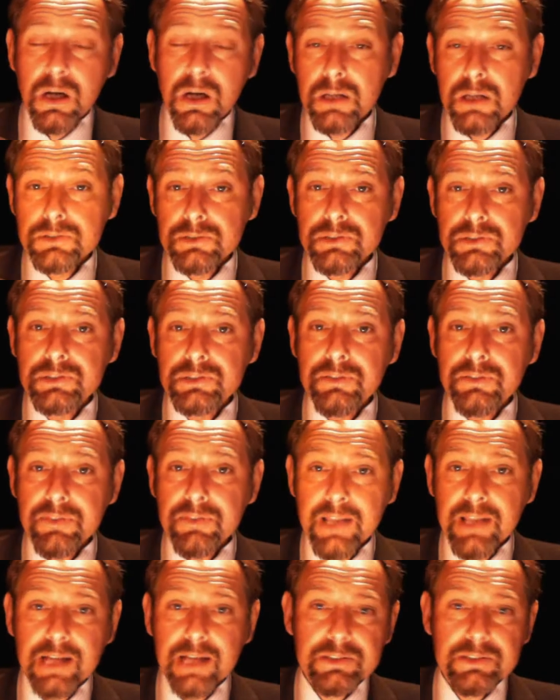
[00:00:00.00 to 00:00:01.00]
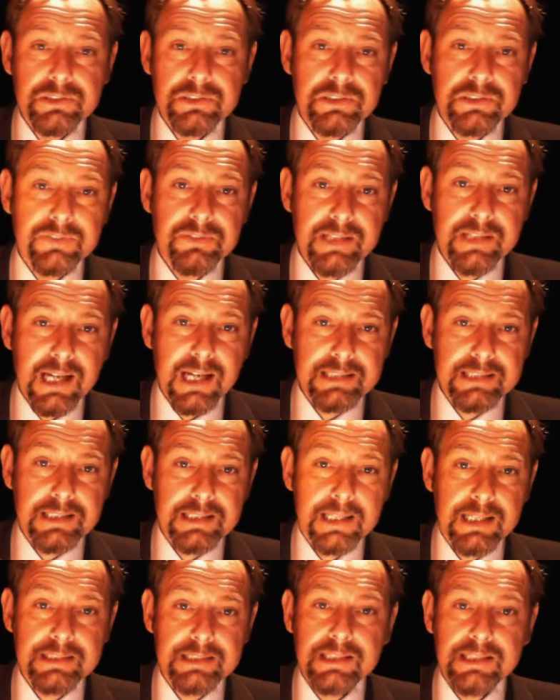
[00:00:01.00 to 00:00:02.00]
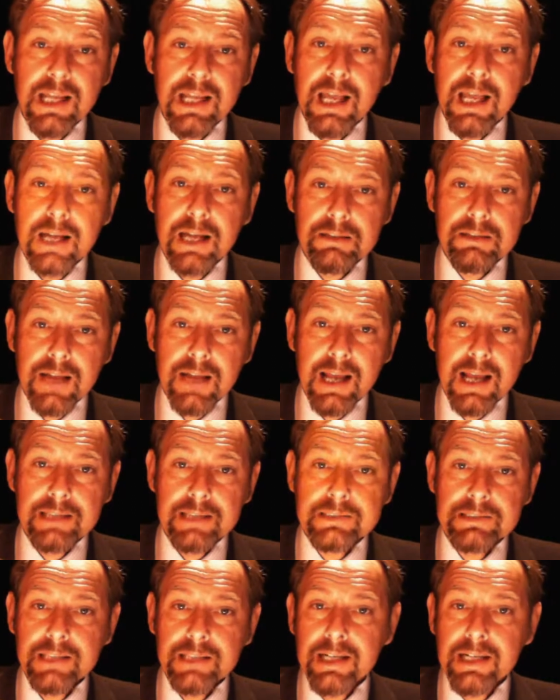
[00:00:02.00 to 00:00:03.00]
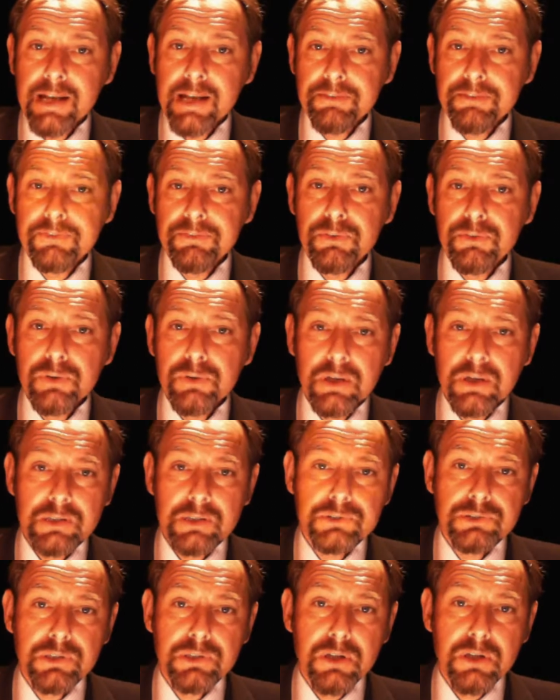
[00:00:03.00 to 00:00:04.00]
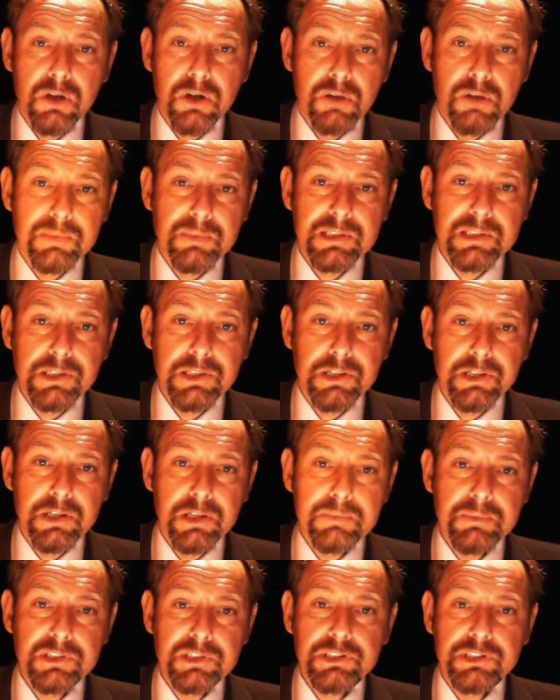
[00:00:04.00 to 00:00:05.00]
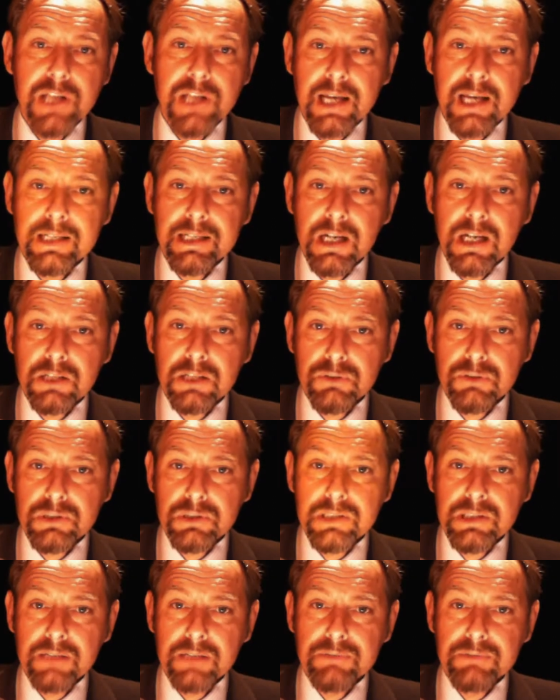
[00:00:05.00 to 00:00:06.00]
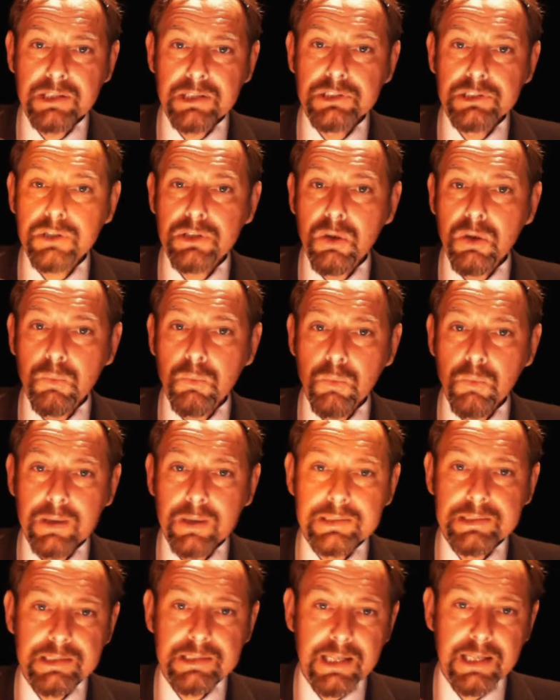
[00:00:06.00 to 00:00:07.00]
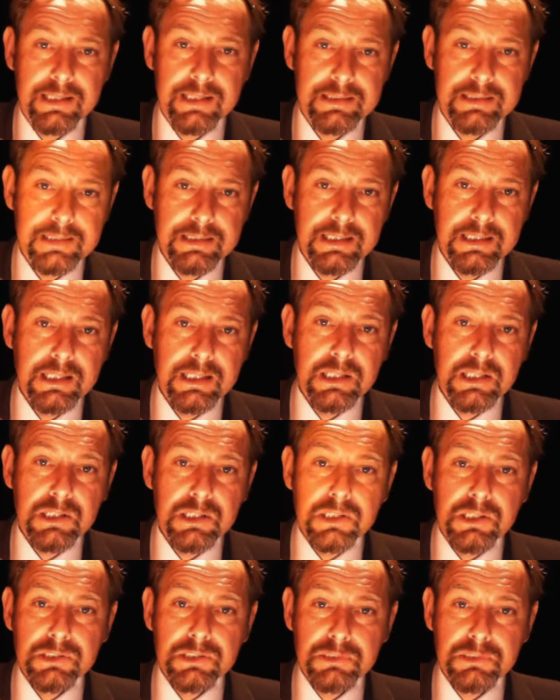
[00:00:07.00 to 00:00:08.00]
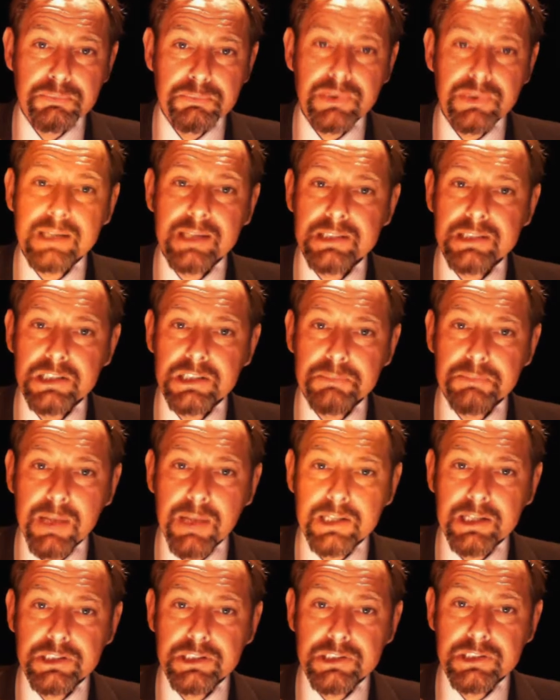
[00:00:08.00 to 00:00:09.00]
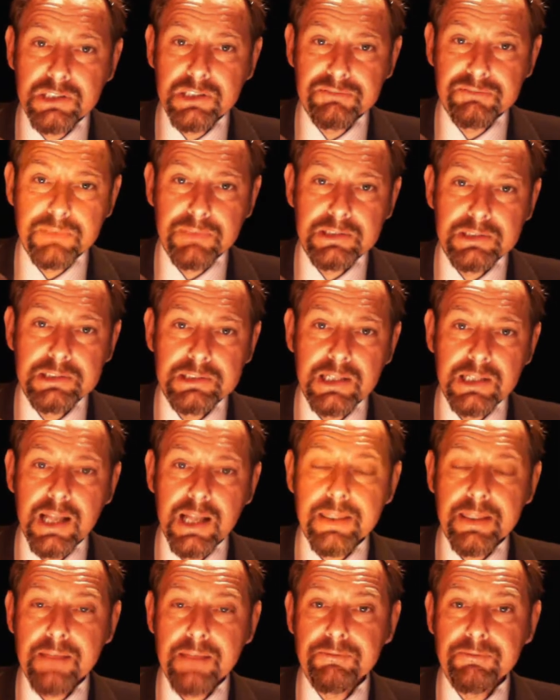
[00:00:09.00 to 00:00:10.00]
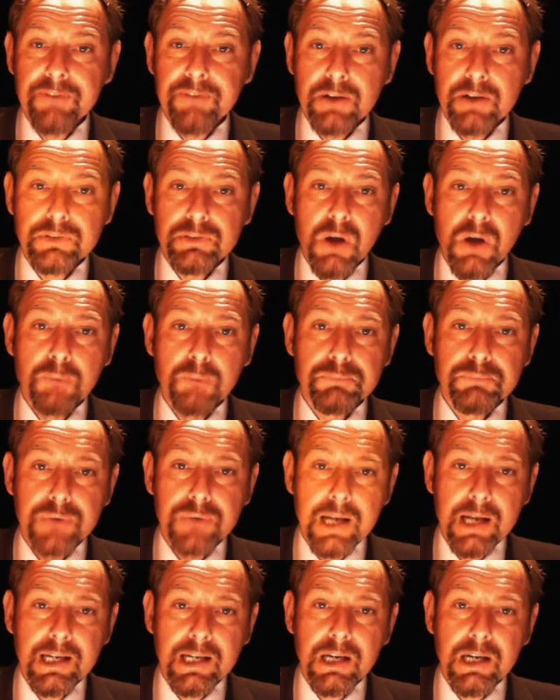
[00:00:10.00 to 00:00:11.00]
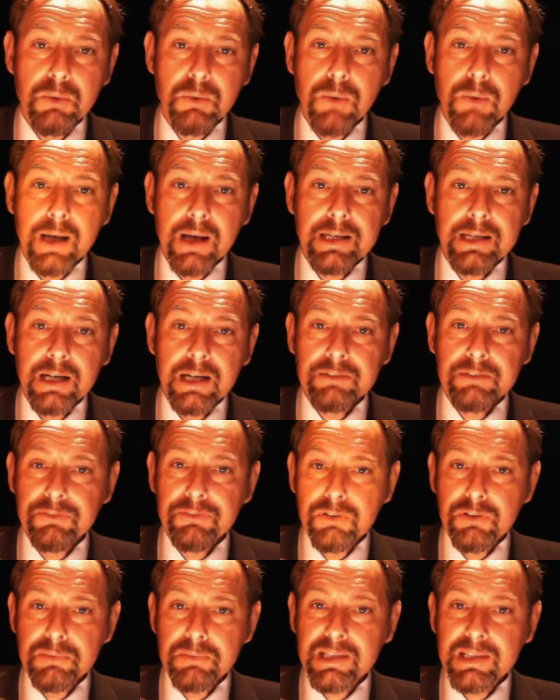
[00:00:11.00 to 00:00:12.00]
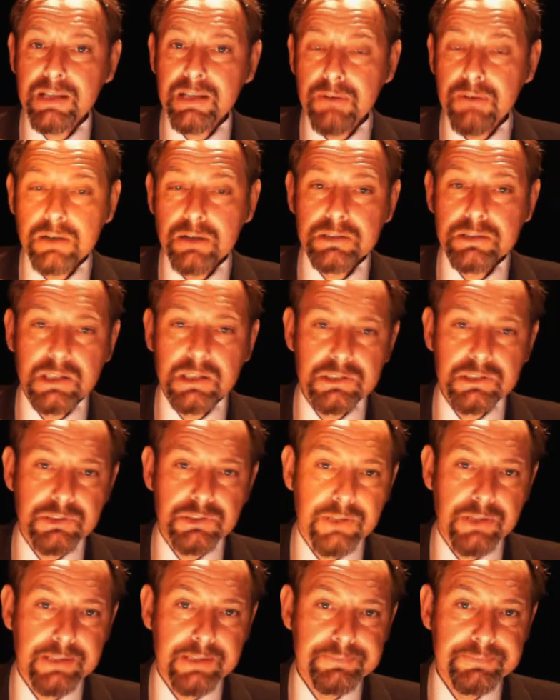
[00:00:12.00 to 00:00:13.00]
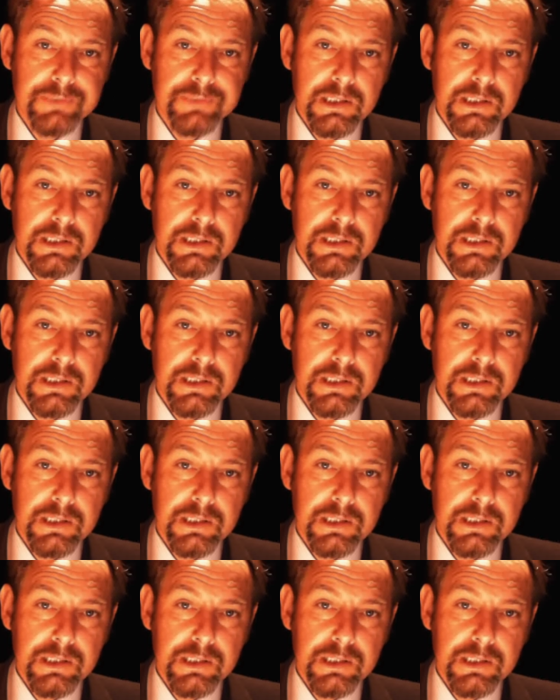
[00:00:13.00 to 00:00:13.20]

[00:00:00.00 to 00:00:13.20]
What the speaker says: Hundreds of thousands of Catalans held hands in a 400-kilometre human chain across their region on Wednesday to press the Spanish government to let them vote on breaking away and forming their own country.